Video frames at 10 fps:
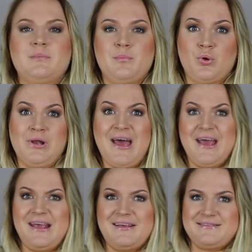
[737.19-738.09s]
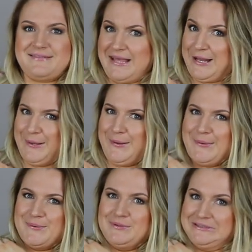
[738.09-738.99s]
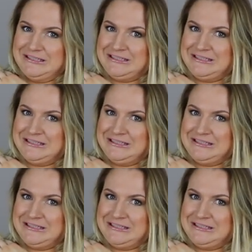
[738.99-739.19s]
more likes, hello.